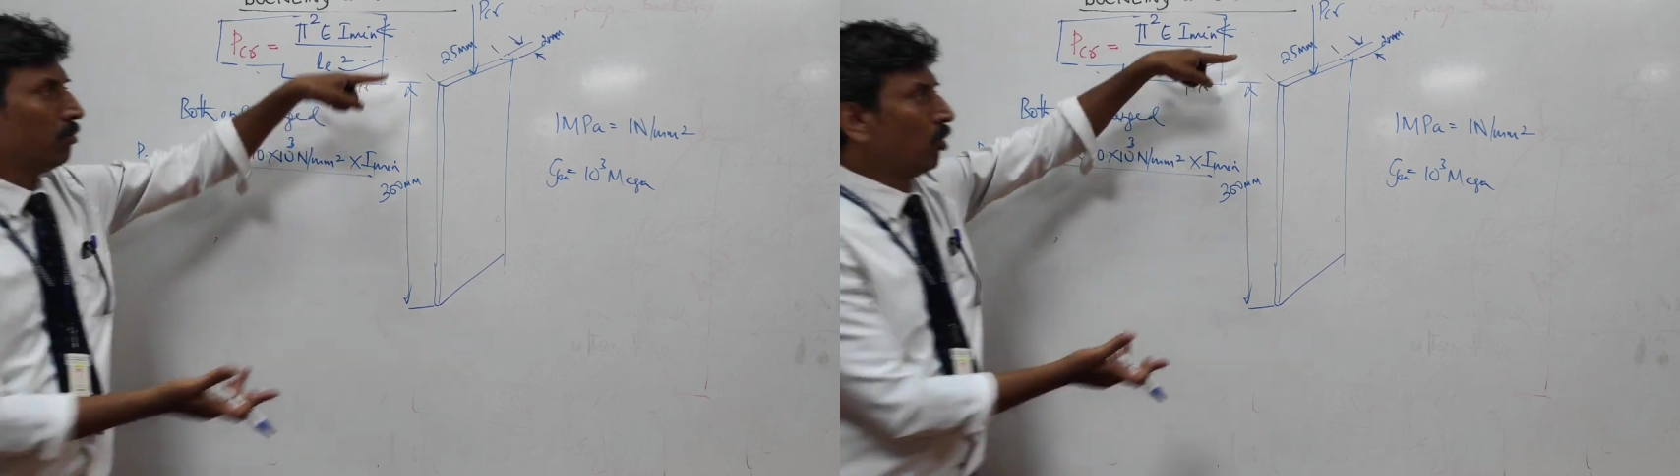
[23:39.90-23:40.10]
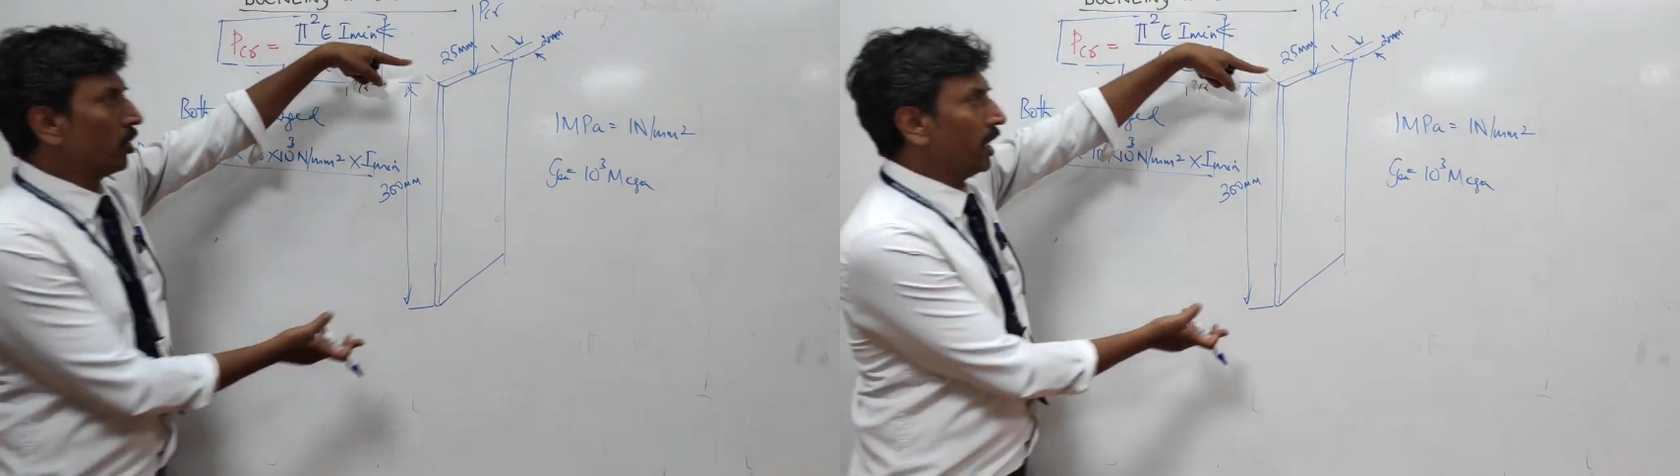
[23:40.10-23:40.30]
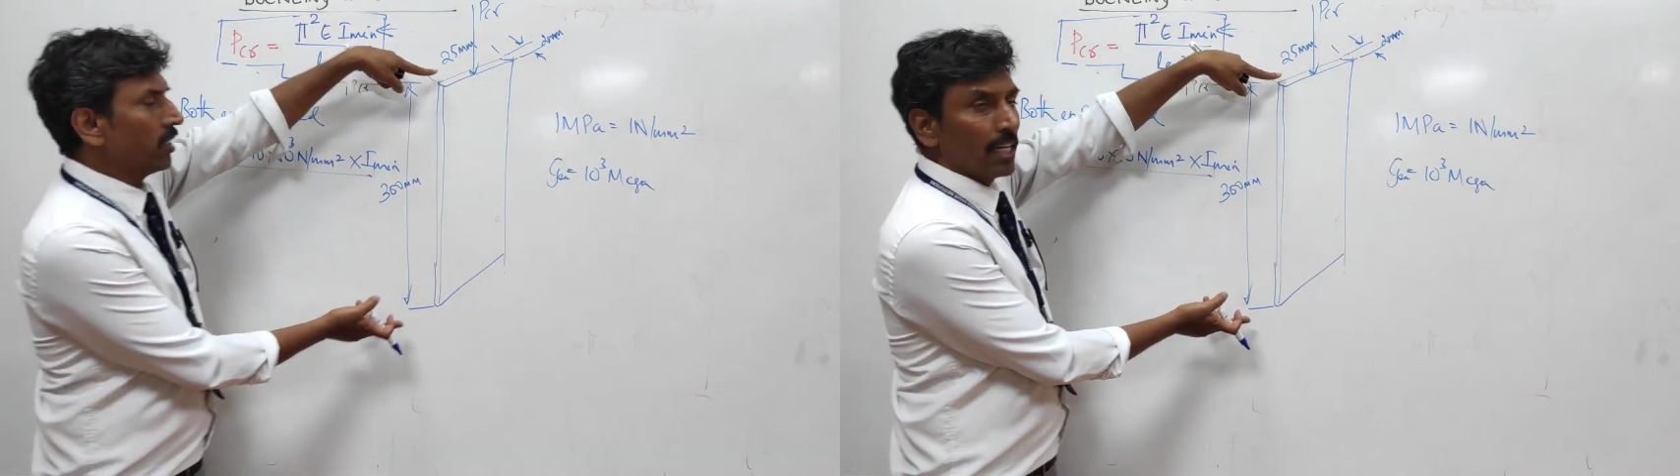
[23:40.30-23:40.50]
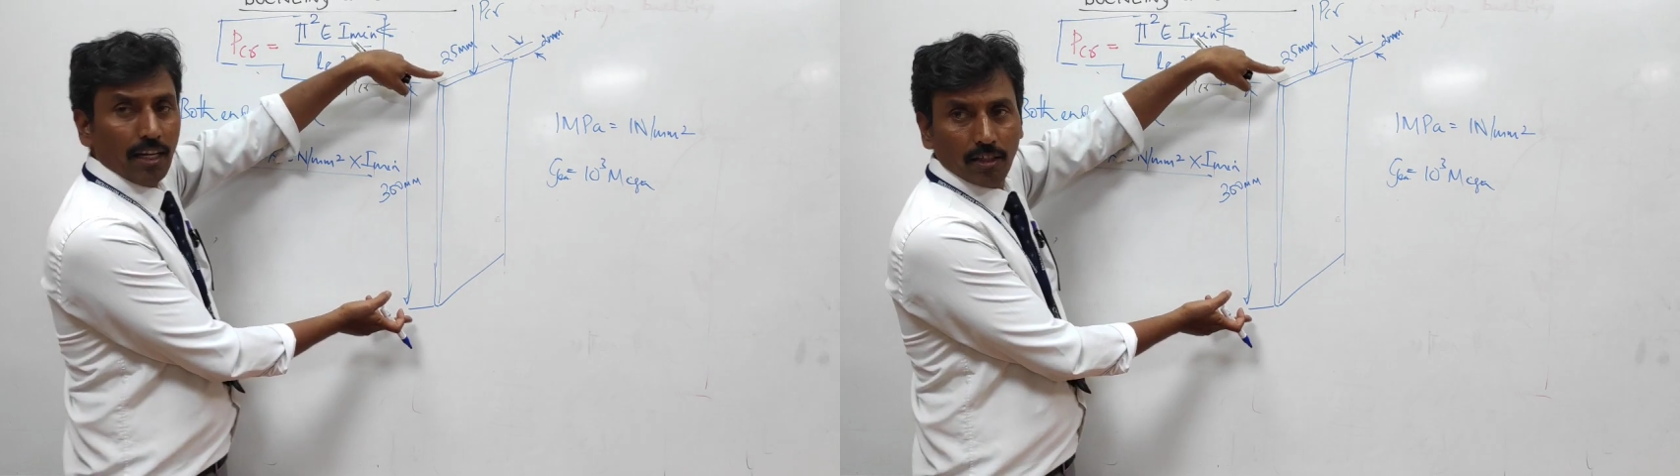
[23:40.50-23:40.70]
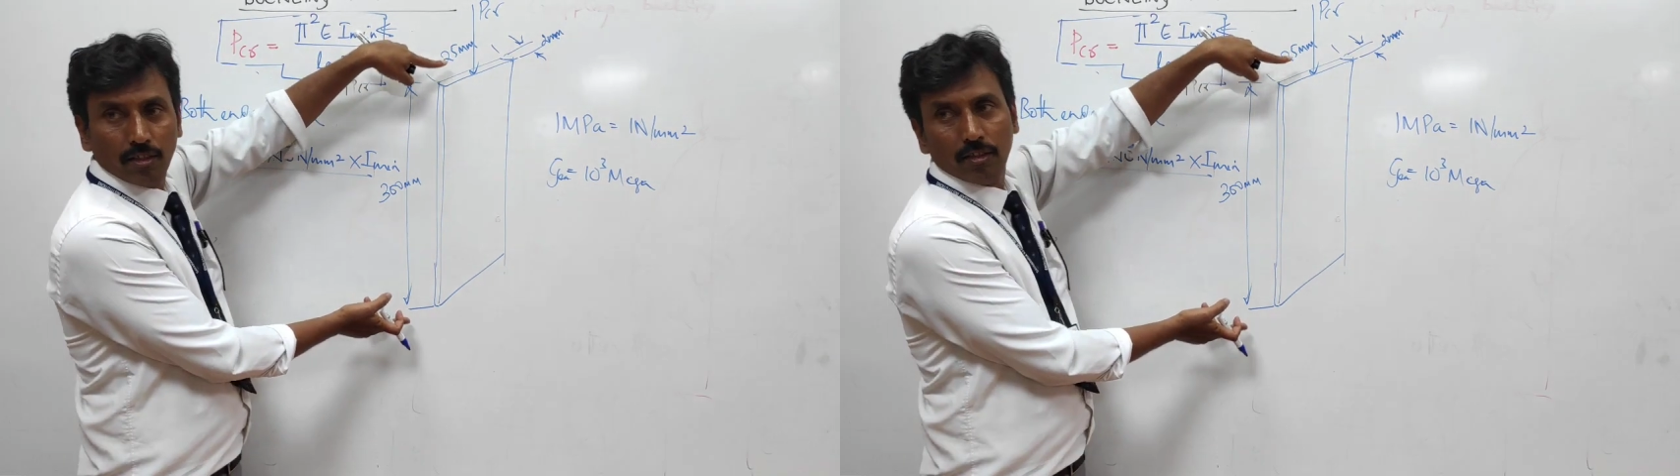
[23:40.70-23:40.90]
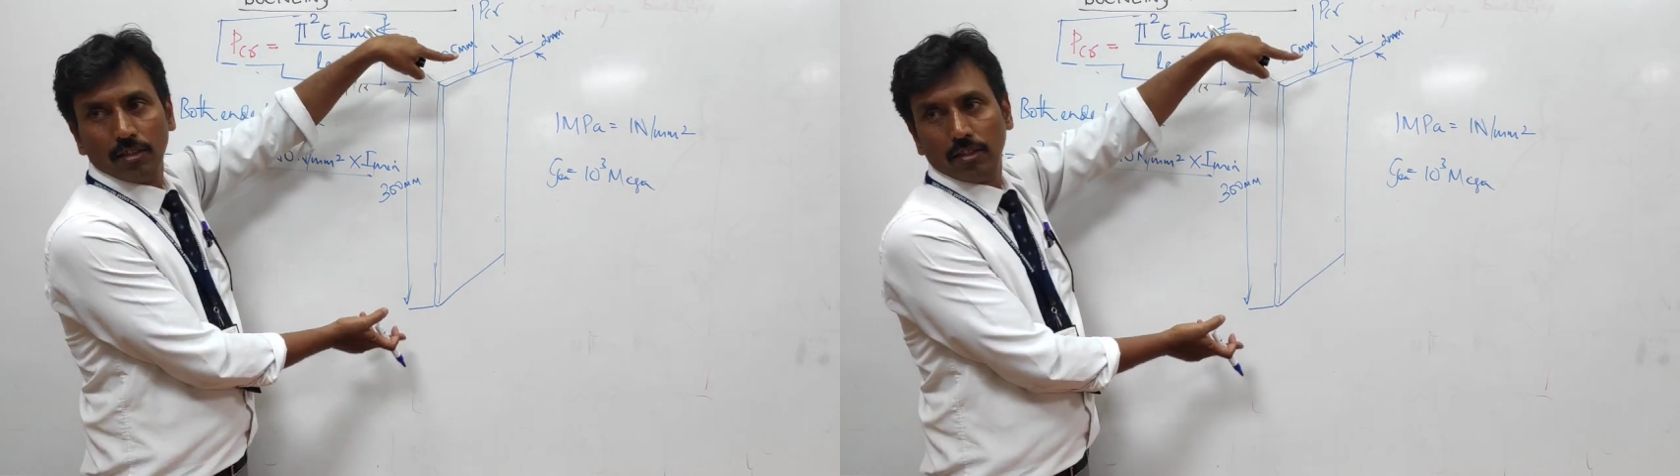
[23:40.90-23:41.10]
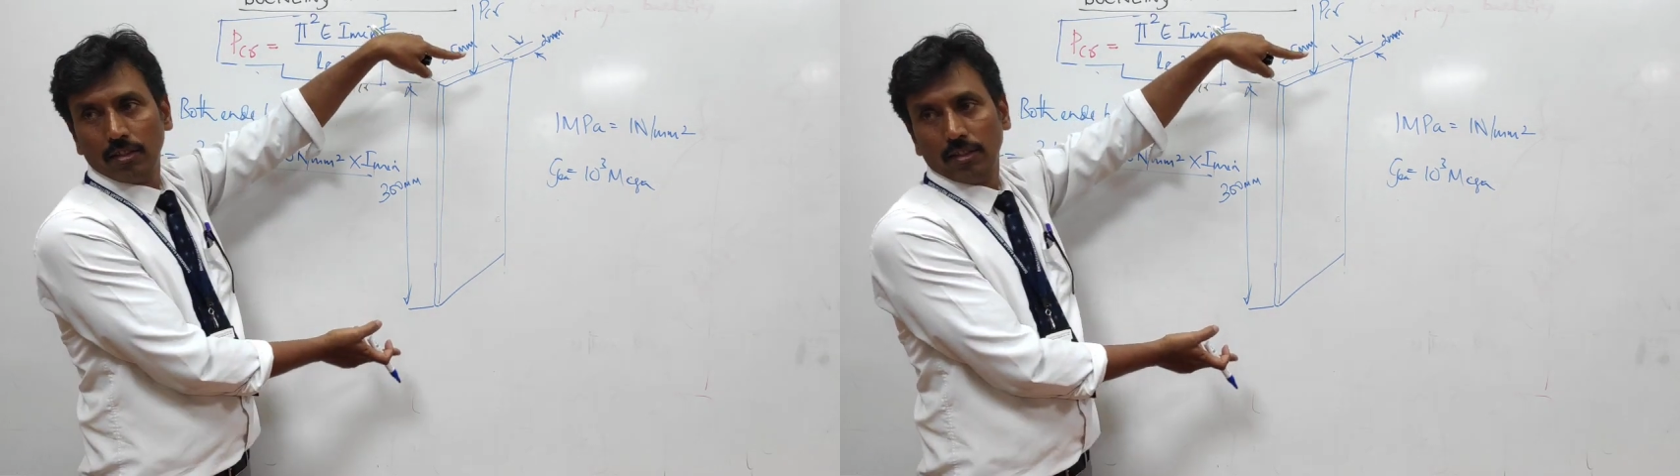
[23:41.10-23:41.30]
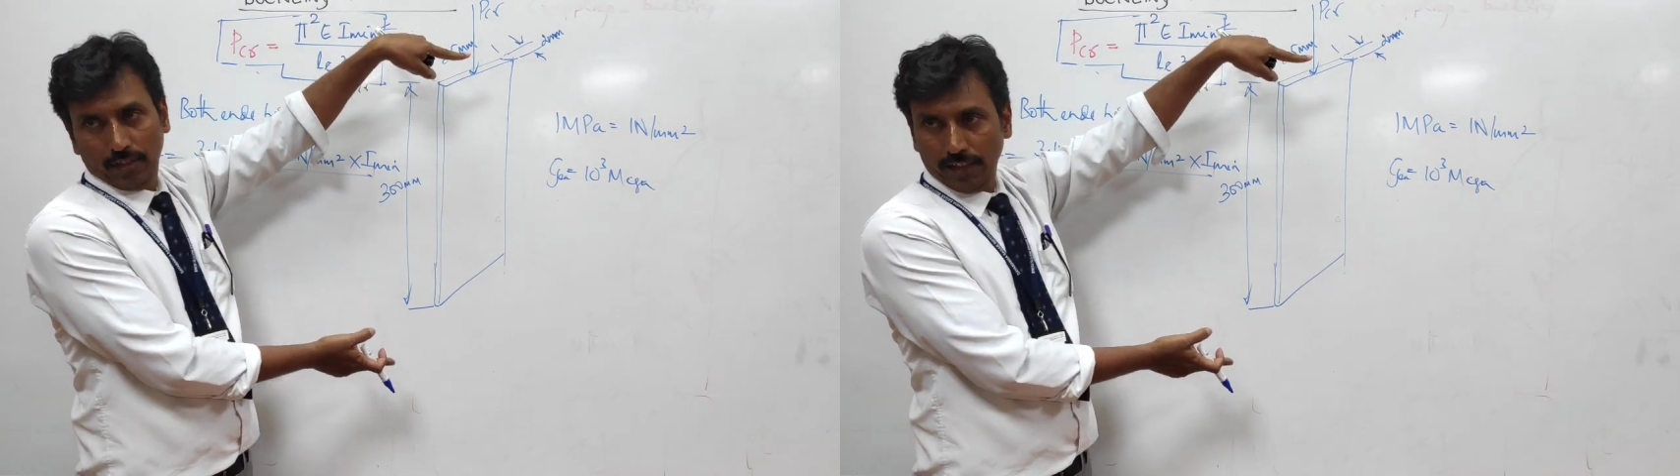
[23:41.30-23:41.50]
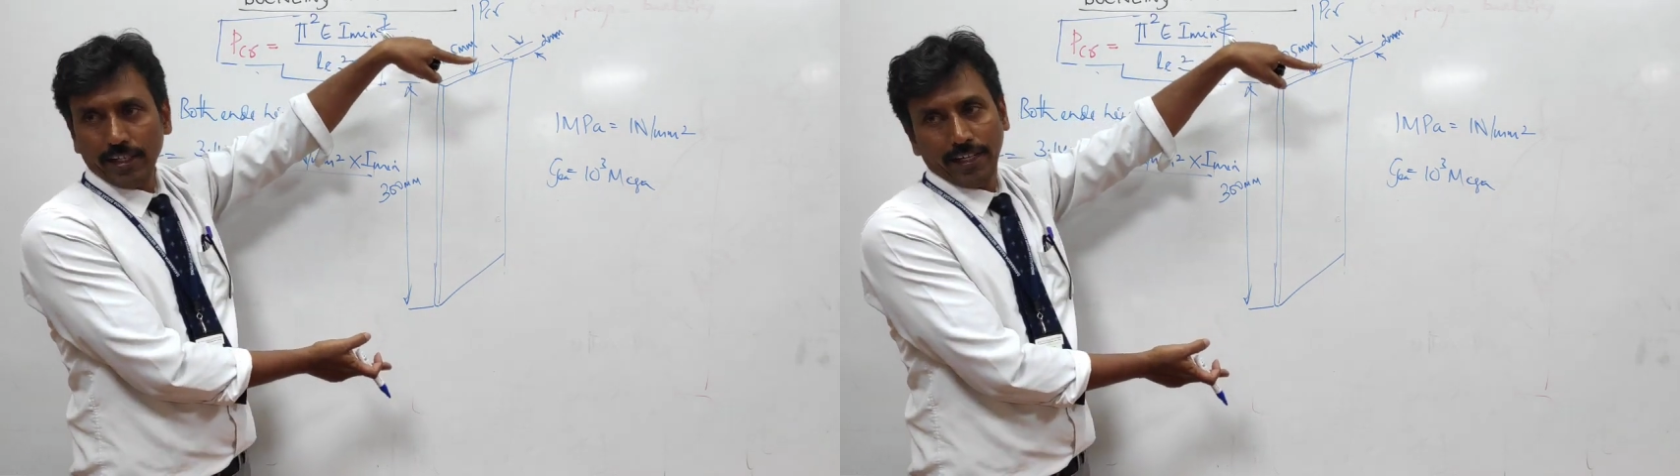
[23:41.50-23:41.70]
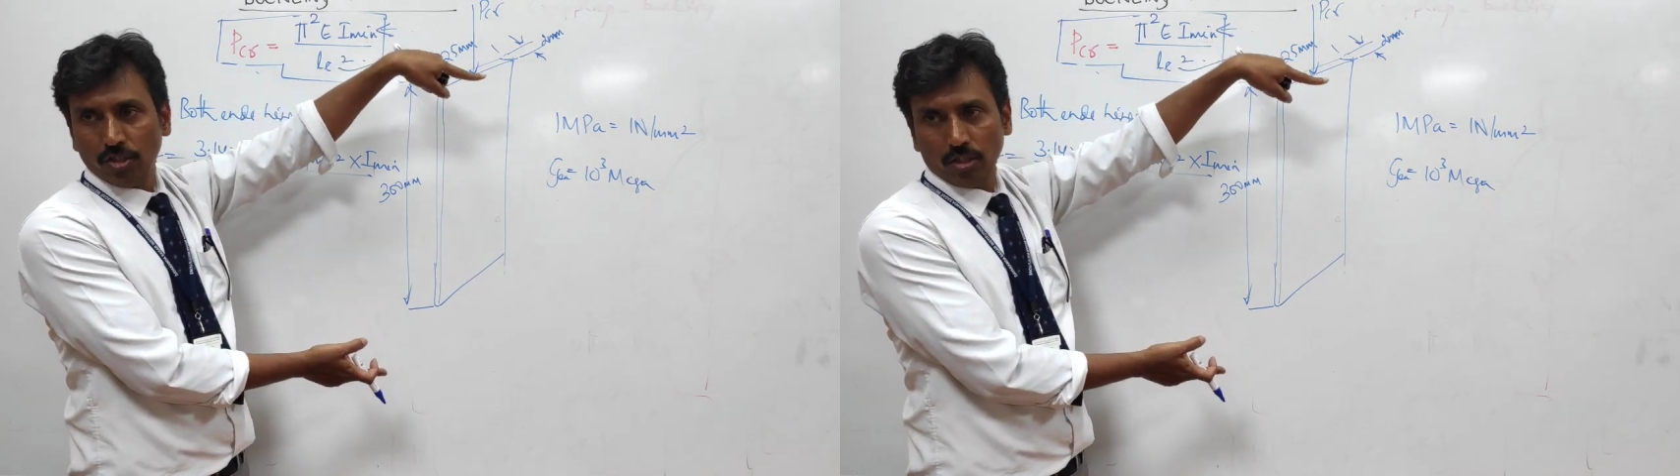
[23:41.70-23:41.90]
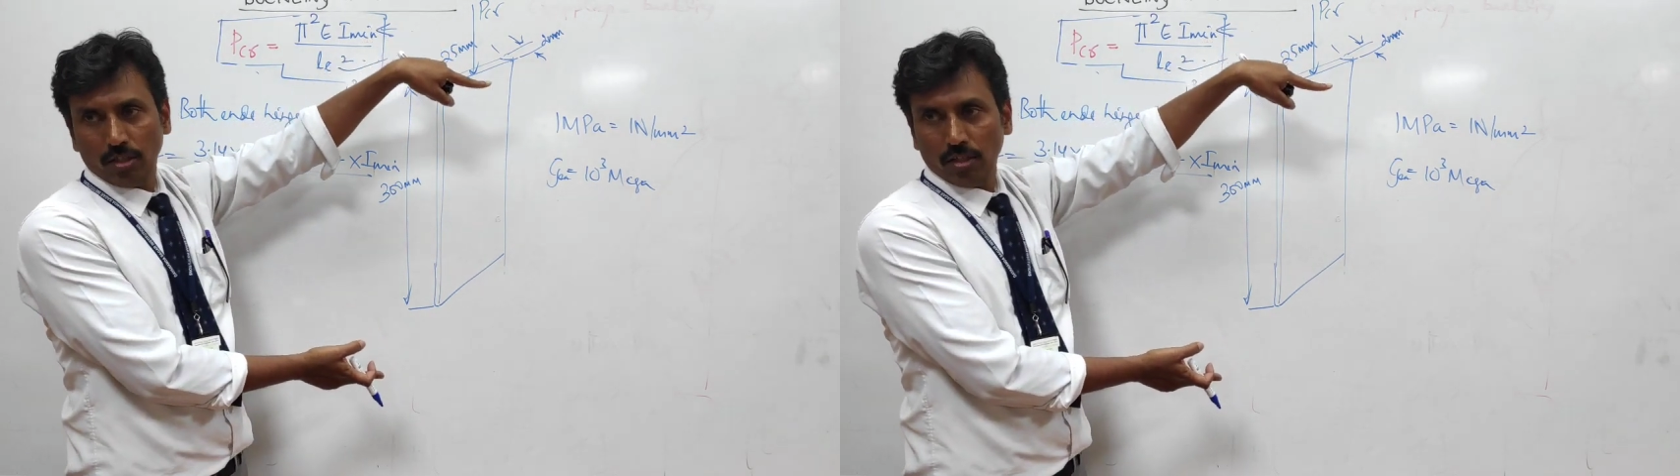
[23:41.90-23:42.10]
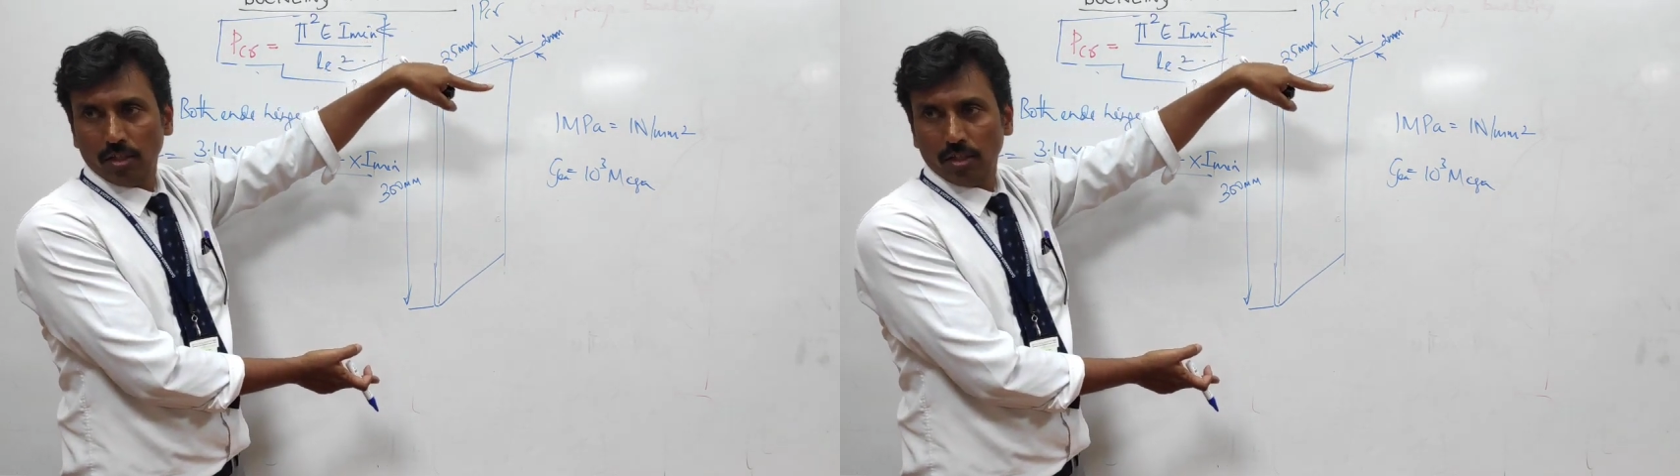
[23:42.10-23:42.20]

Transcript: both ends are hinged.